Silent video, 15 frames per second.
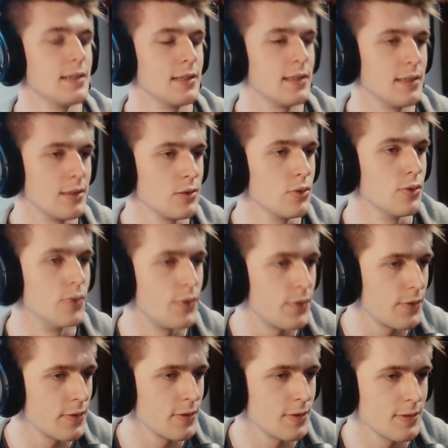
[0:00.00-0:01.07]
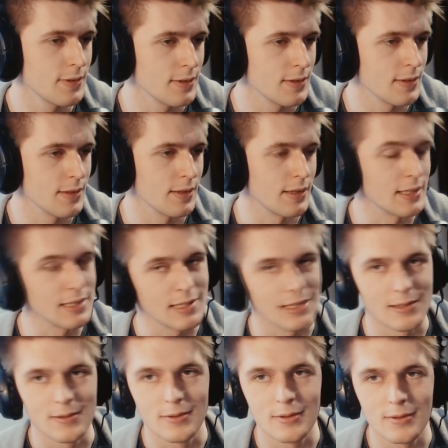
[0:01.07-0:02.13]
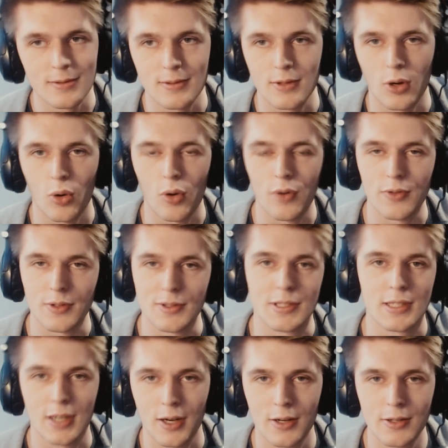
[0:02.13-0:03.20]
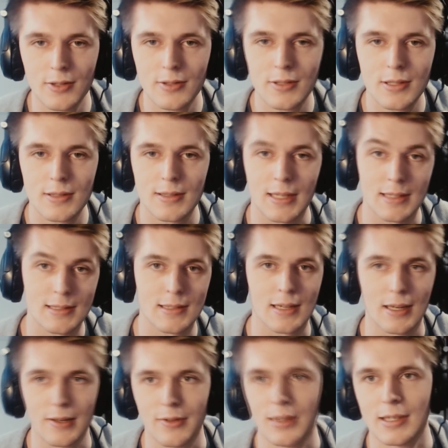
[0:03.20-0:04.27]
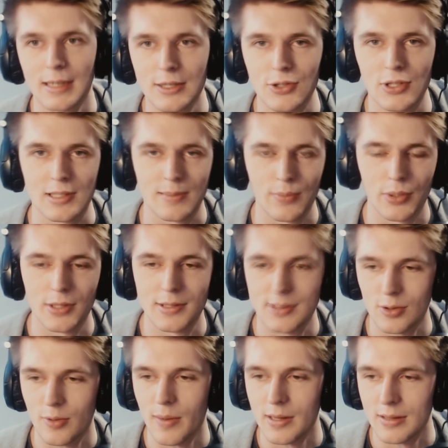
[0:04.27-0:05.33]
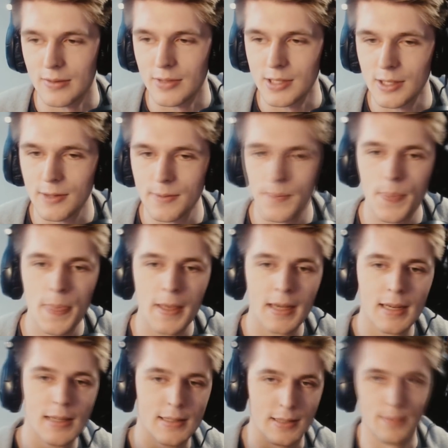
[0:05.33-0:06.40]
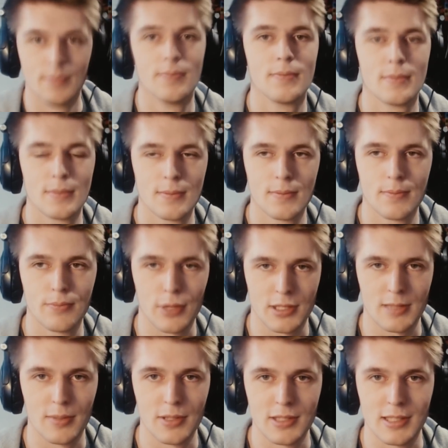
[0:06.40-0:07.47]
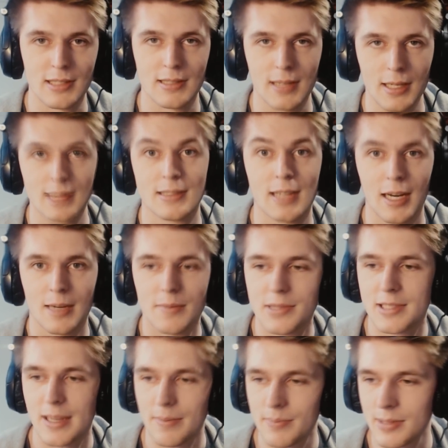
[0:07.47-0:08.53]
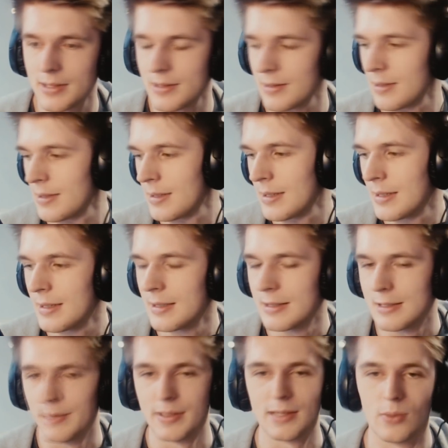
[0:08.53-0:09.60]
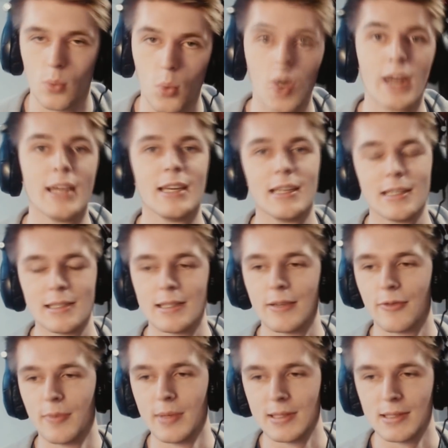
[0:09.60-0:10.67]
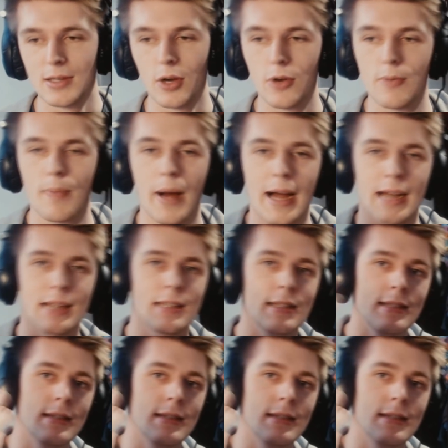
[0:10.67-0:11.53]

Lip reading: oof, this is awful to code. That's kind of like an interesting point to talk about in the video. To press the button and timestamp it, to make it way easier for me to go back